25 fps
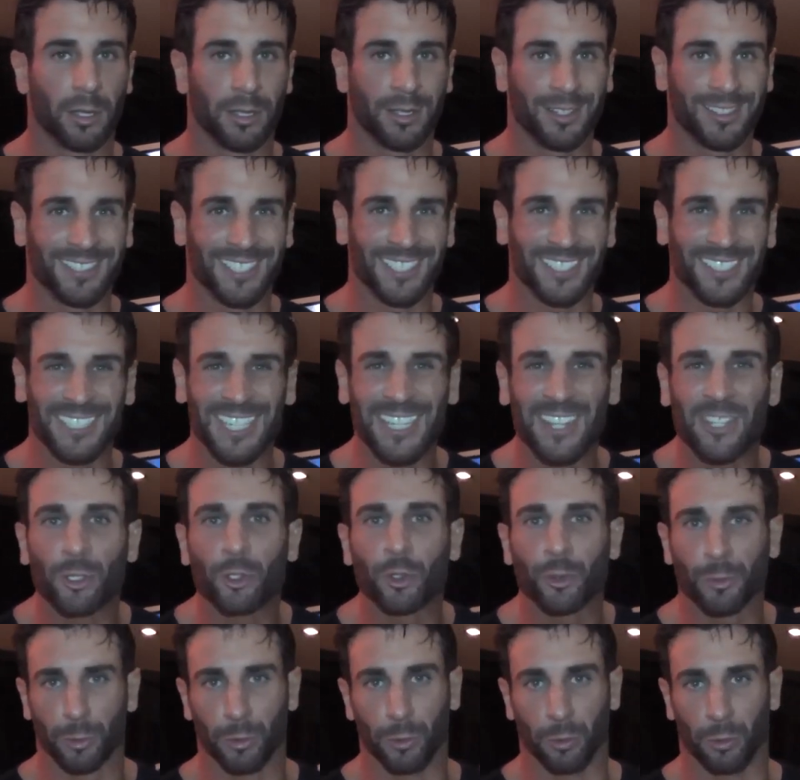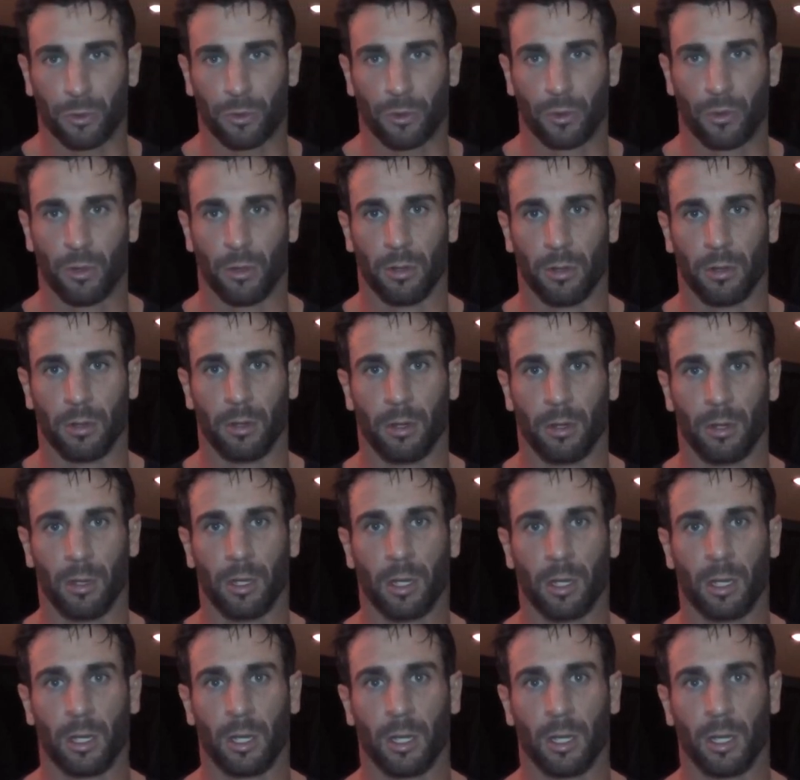to see the truth.
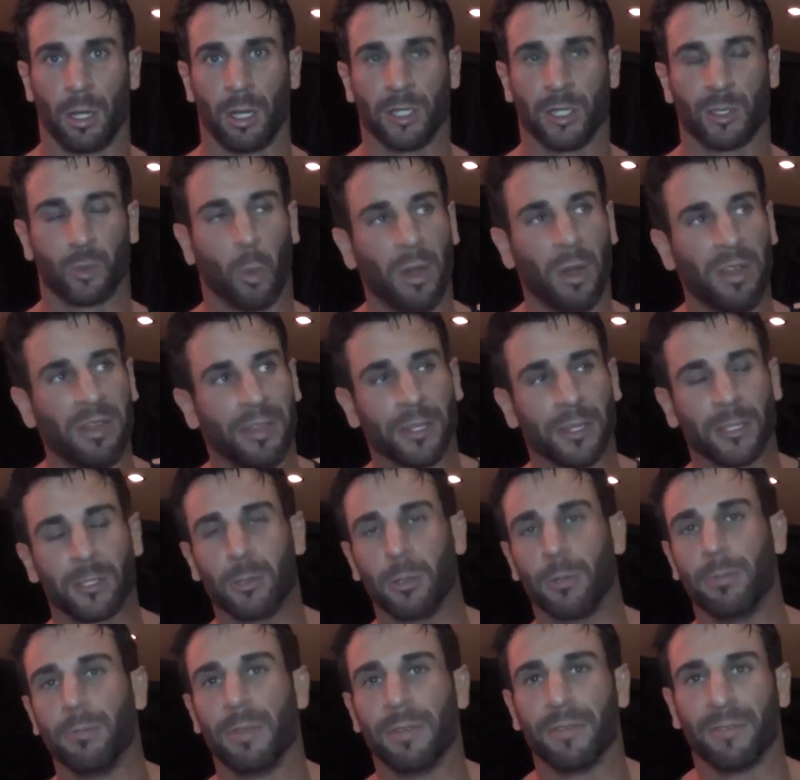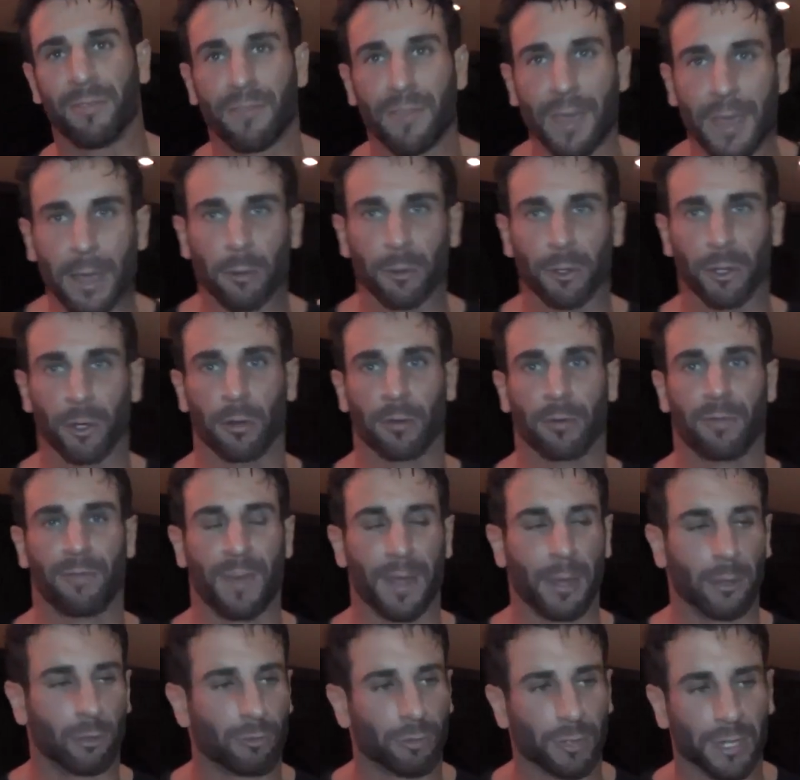It's one thing to admit failure,
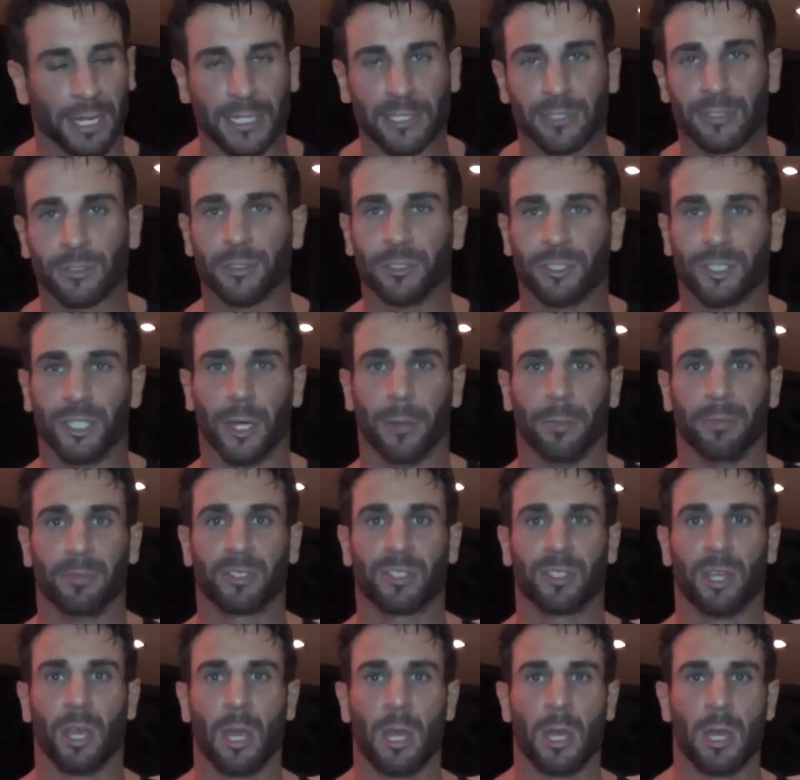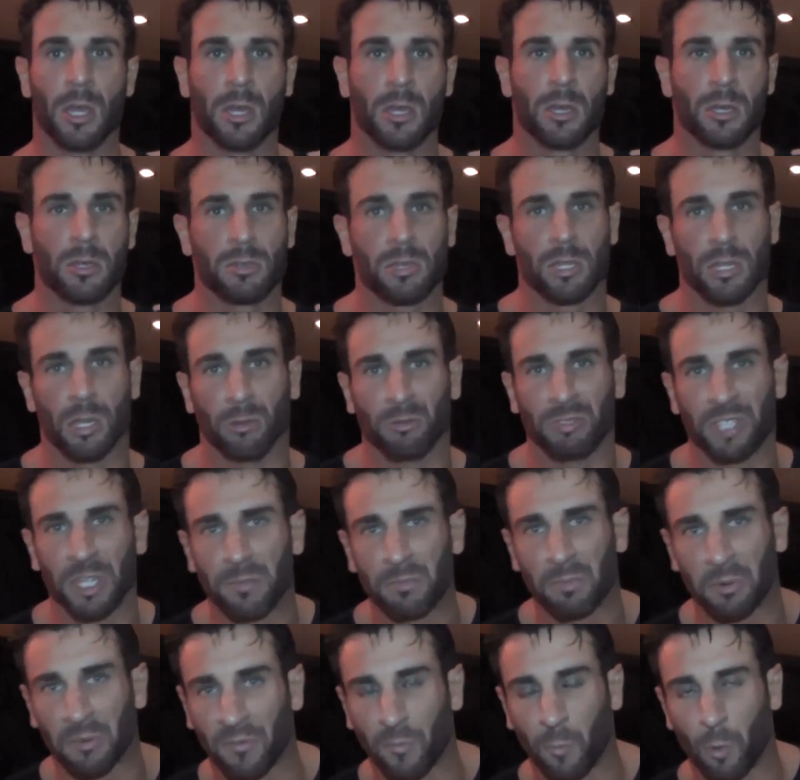failed relationships, you know, didn't
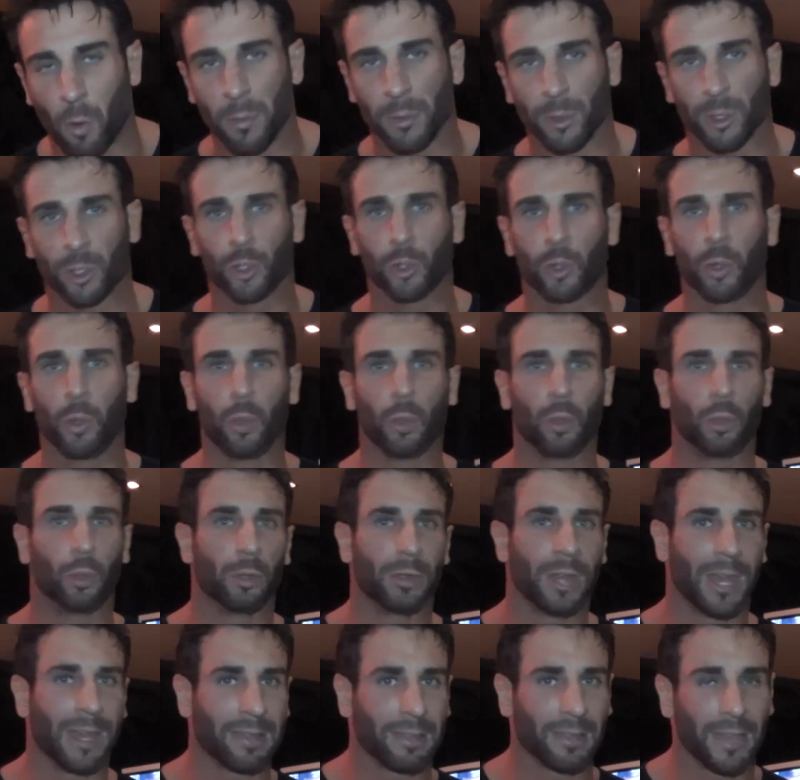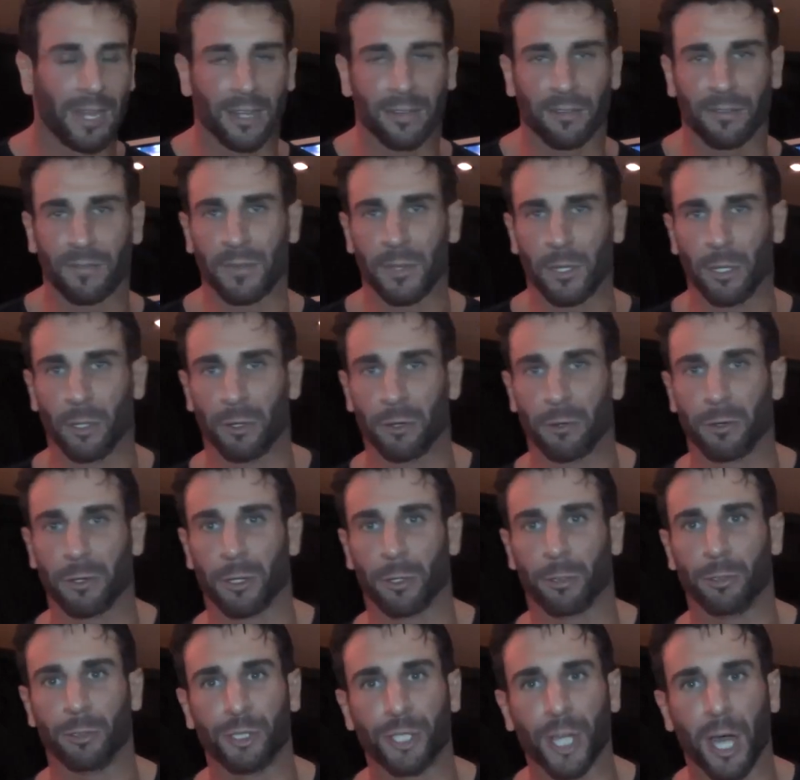perform in school, the athletic field, or in
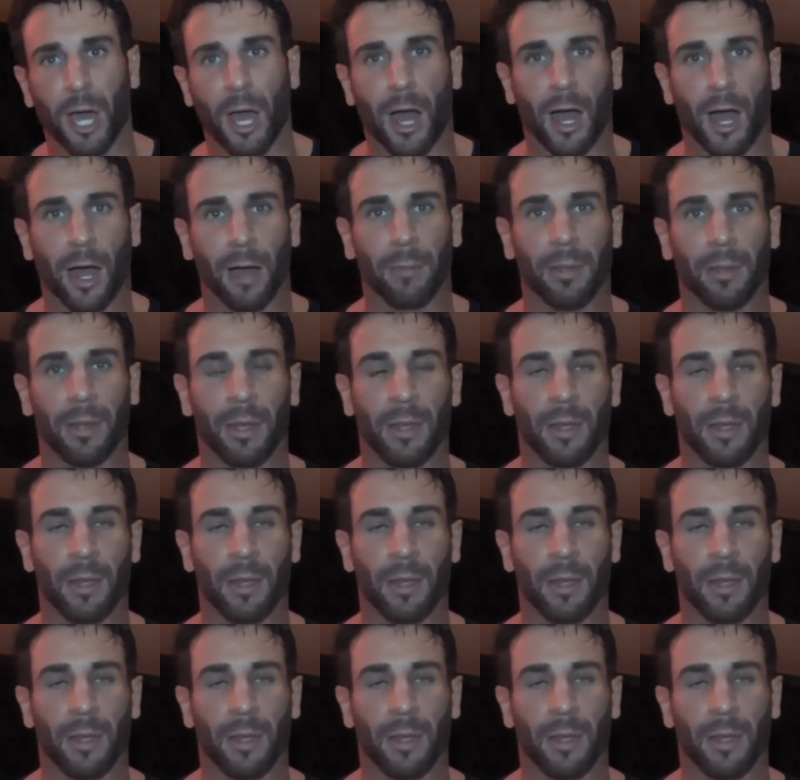your job.